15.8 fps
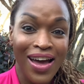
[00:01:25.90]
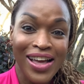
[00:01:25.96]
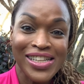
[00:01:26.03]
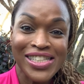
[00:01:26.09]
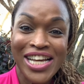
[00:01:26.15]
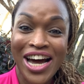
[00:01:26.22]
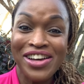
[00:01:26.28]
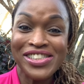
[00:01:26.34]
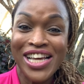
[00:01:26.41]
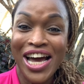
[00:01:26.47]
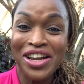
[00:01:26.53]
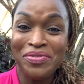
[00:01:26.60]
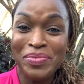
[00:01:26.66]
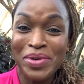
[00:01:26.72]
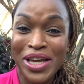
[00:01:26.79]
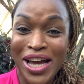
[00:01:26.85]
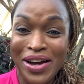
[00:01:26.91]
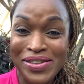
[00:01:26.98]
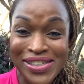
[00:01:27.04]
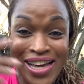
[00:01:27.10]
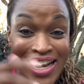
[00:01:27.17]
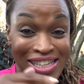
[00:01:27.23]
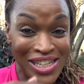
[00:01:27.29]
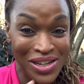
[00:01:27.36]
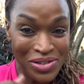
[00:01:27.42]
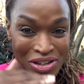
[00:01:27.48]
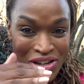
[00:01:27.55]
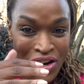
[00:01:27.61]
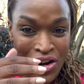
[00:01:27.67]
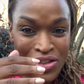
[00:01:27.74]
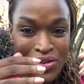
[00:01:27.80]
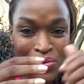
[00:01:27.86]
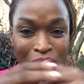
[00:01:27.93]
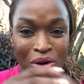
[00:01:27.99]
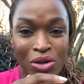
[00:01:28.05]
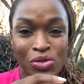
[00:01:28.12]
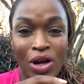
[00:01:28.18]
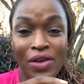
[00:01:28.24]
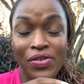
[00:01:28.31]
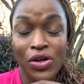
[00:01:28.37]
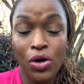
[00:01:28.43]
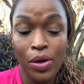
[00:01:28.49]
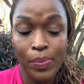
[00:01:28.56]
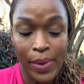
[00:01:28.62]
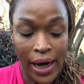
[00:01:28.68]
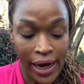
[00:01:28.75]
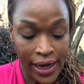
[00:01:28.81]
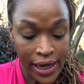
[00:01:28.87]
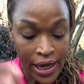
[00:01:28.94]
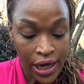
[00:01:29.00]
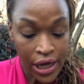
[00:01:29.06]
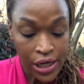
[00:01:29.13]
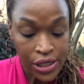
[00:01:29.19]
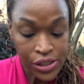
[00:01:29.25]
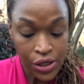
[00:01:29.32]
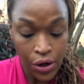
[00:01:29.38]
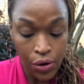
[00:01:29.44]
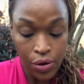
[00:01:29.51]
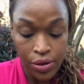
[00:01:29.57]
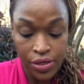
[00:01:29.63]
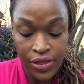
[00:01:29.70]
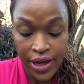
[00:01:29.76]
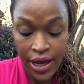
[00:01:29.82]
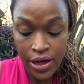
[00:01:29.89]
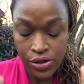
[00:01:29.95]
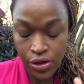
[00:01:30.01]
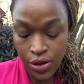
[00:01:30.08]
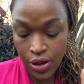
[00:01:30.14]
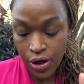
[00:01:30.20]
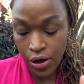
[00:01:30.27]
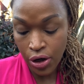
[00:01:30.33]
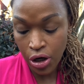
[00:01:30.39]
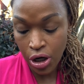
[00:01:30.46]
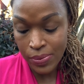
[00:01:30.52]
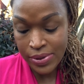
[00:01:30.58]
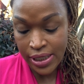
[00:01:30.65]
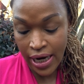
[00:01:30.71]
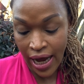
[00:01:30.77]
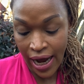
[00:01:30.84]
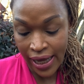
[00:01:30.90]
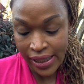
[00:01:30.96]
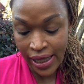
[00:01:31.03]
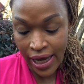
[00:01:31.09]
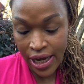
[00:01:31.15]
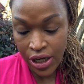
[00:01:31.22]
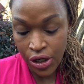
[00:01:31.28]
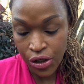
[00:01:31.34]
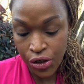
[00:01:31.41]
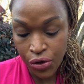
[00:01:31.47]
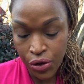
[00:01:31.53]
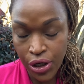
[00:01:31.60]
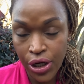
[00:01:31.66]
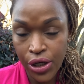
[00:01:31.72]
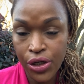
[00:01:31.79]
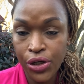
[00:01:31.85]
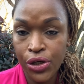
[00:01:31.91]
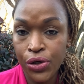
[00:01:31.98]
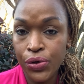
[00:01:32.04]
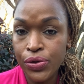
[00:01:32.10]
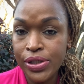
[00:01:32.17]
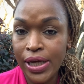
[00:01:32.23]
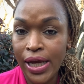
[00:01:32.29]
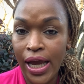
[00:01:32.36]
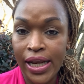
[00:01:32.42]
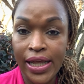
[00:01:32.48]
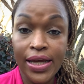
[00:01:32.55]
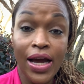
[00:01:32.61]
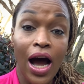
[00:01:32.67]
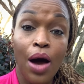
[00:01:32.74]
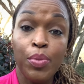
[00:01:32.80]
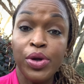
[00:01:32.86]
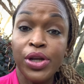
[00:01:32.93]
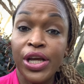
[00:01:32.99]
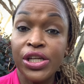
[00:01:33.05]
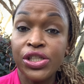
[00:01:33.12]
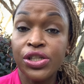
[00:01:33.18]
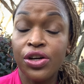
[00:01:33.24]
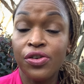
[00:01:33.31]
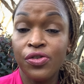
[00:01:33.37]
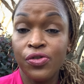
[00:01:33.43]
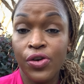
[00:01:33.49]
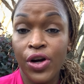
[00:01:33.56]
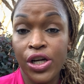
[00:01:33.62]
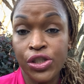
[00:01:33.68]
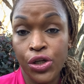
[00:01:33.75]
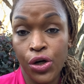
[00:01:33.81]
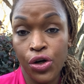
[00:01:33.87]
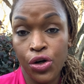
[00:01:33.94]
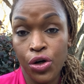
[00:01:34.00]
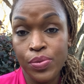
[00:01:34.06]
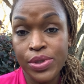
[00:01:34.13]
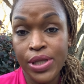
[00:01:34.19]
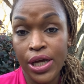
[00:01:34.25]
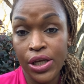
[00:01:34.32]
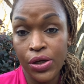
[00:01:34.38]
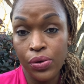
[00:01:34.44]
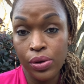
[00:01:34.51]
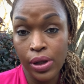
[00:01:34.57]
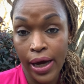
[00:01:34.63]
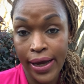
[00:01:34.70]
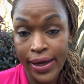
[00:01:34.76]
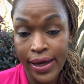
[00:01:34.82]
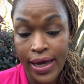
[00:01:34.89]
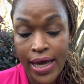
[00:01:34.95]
downside of being outside is that we can hear the road traffic going by. So these are the herbs that I like. You could use any combination of fresh herbs that you like.